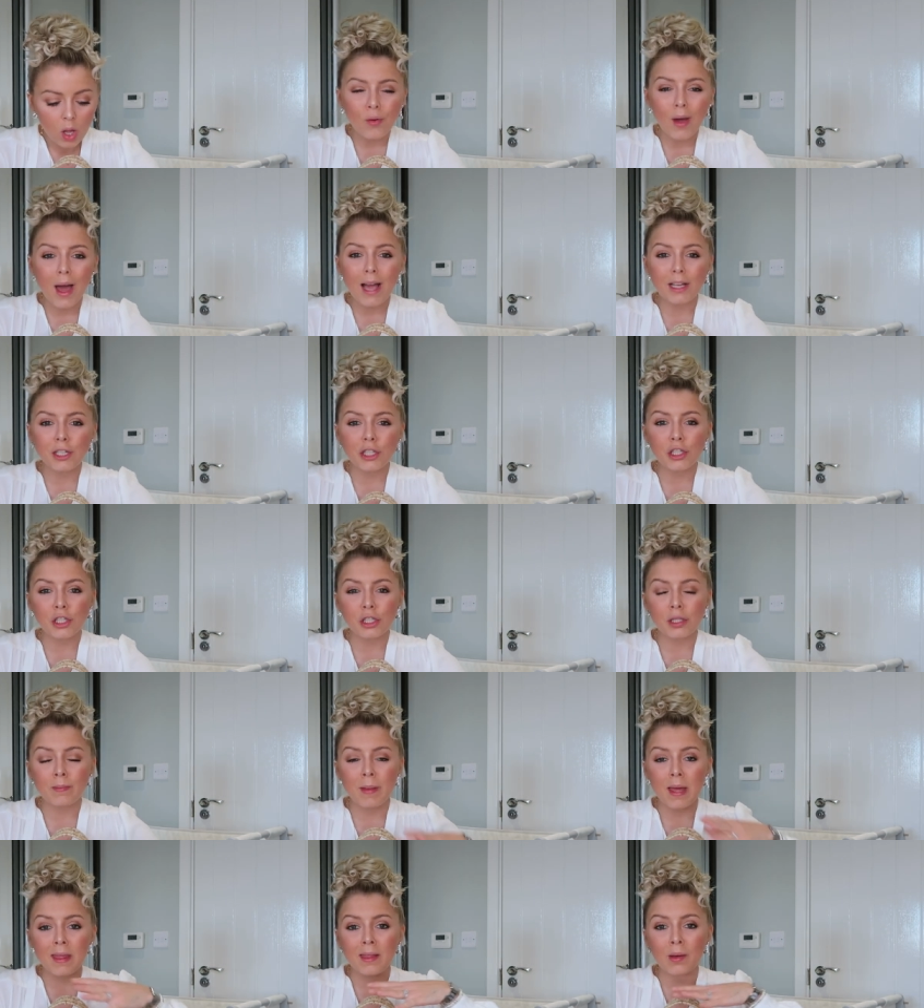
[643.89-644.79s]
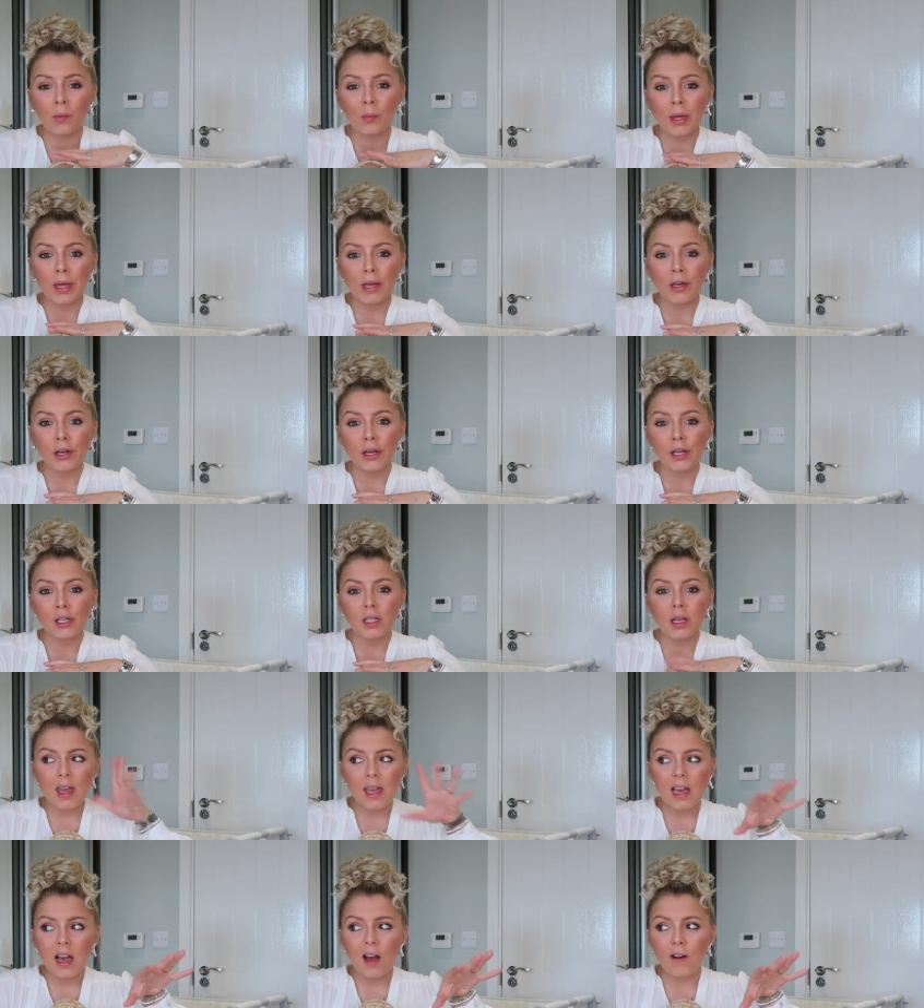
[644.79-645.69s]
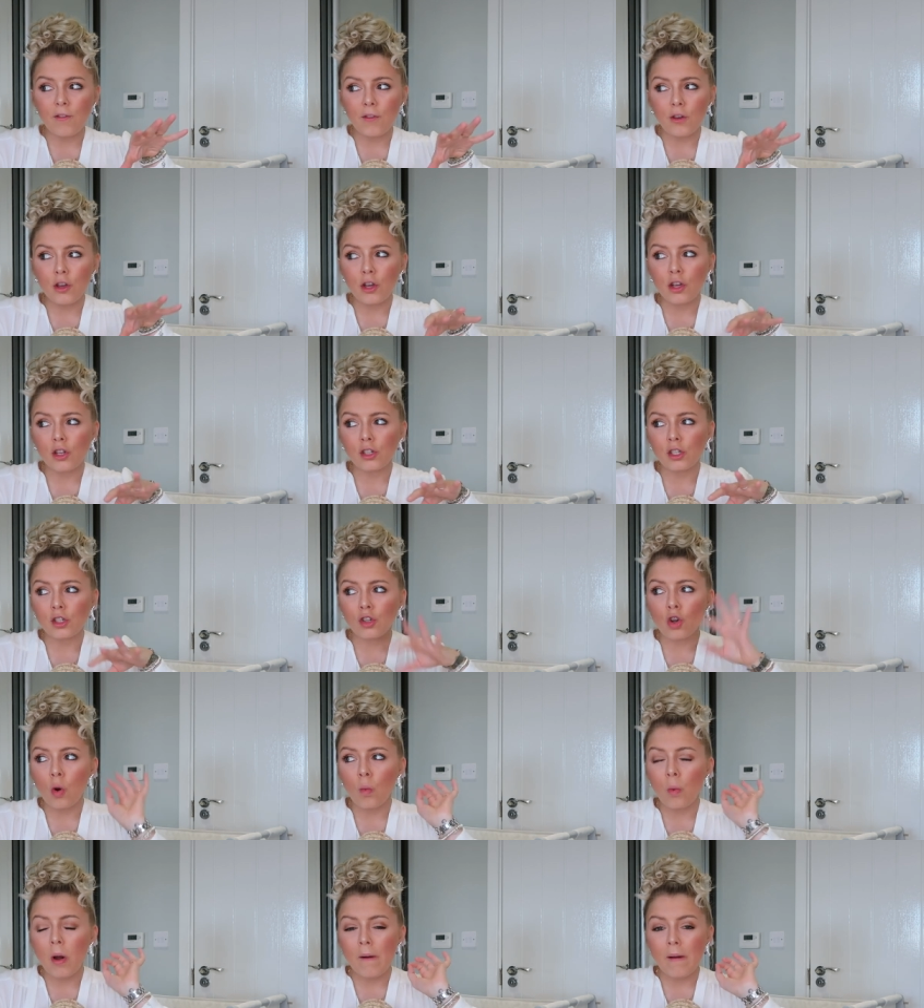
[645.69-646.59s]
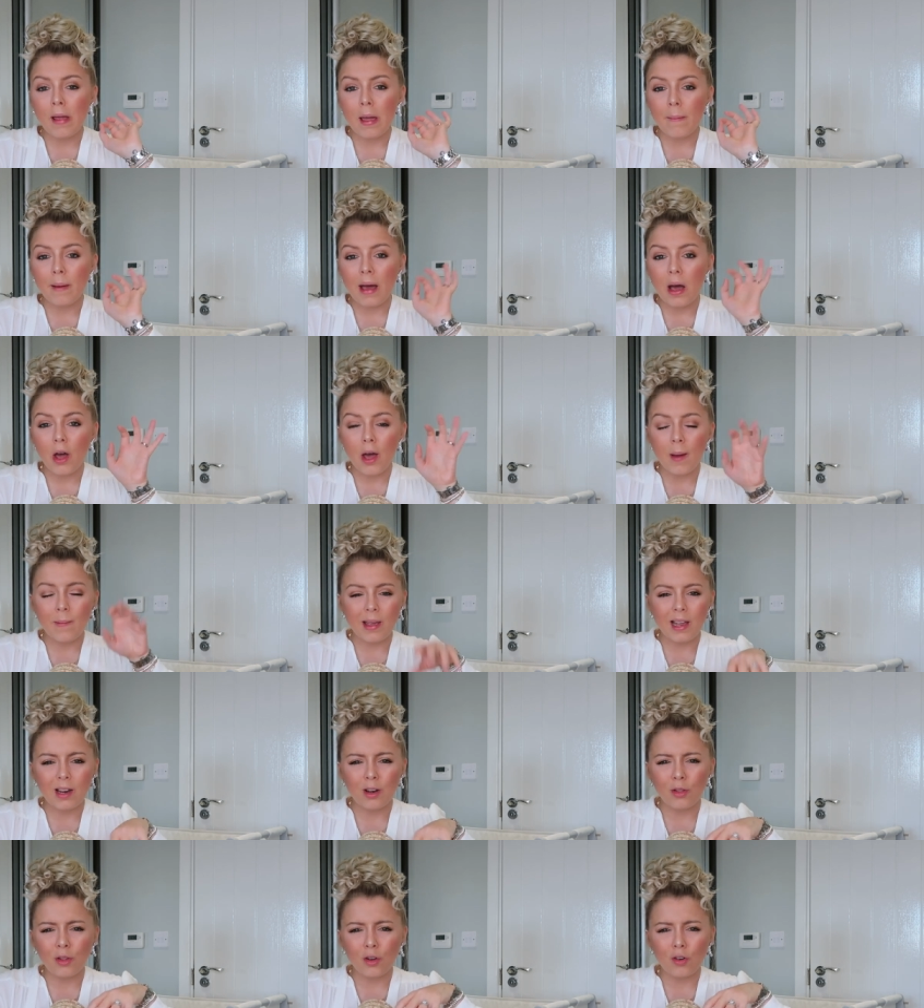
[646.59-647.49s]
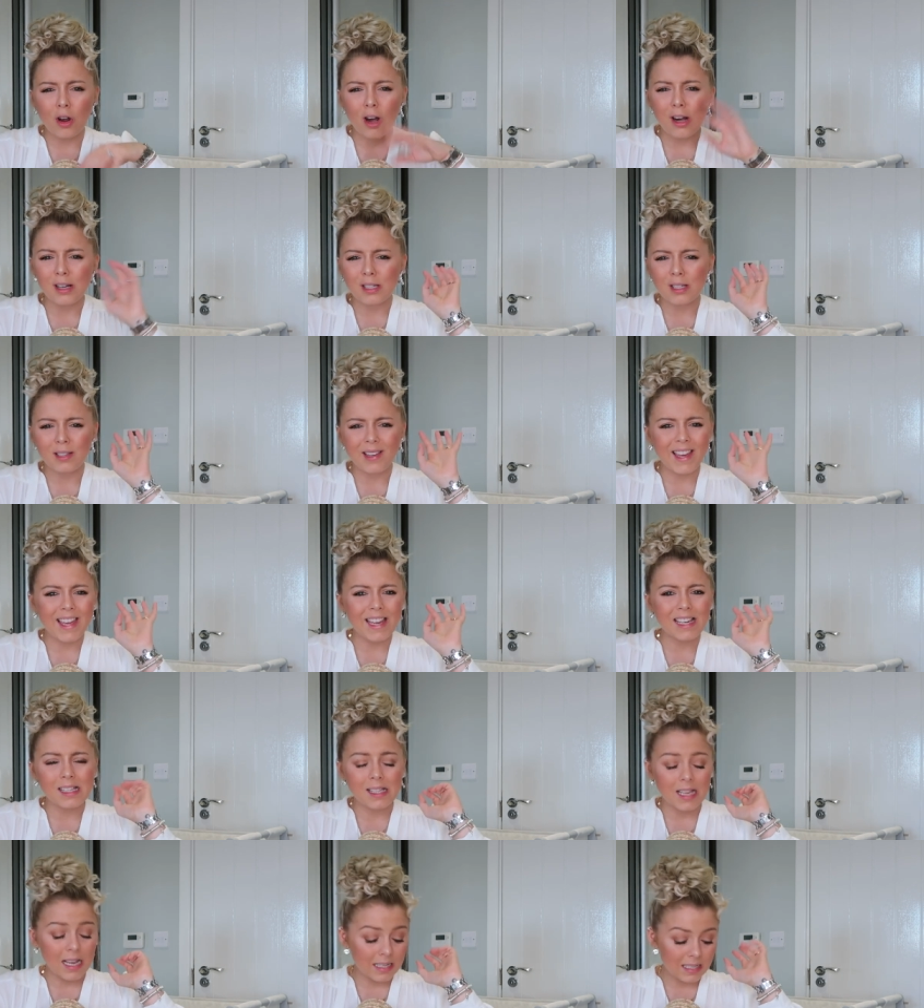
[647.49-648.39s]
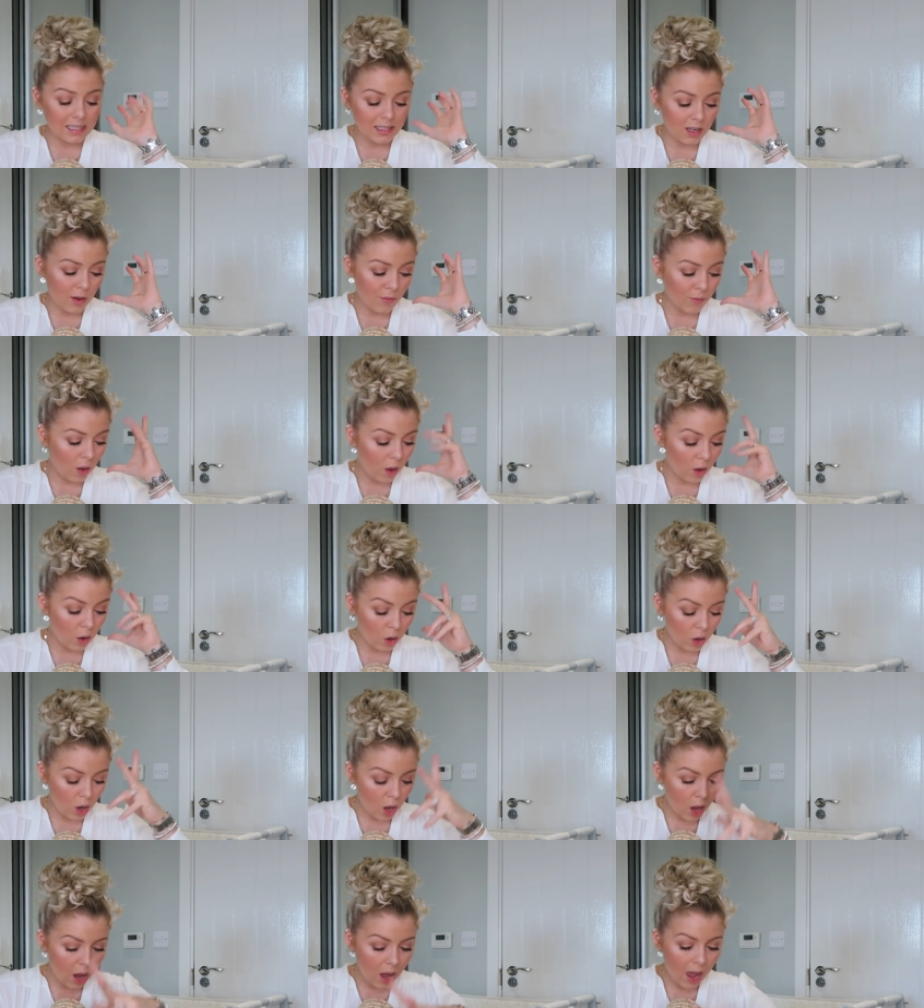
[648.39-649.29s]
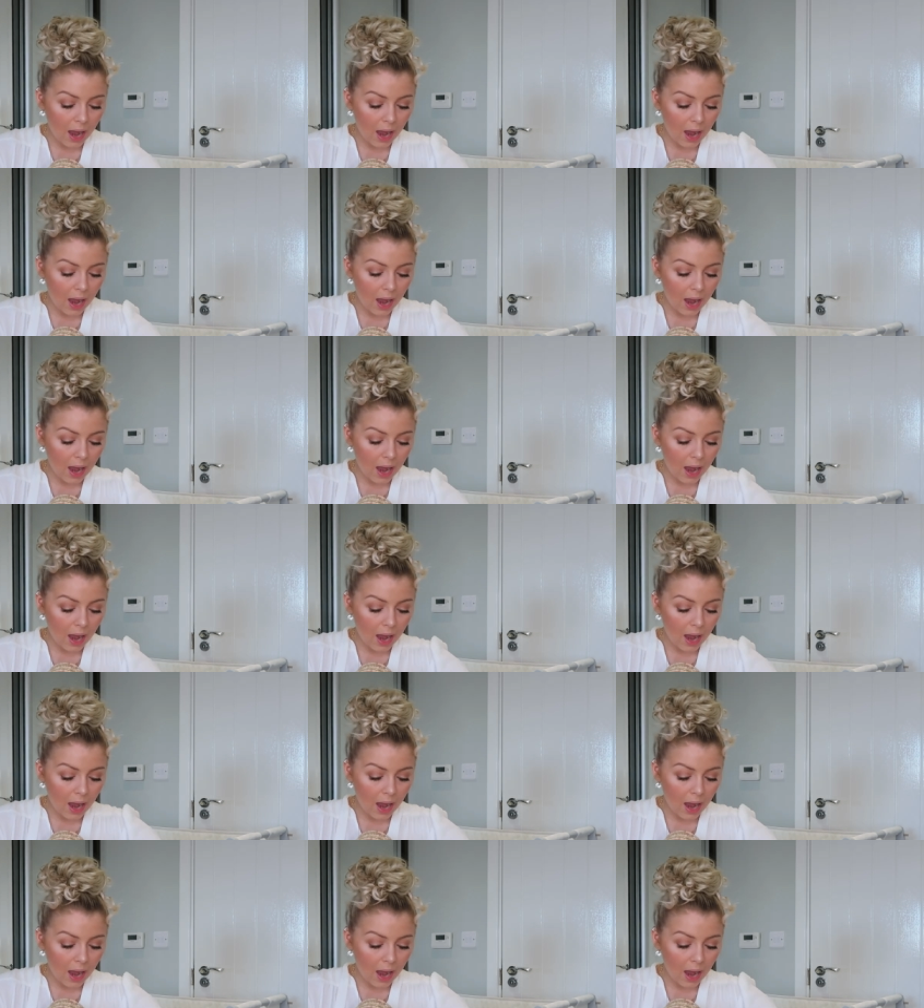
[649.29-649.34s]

so it actually just meant that we could eat our food not worry about her being on the grass and like insects and stuff going on her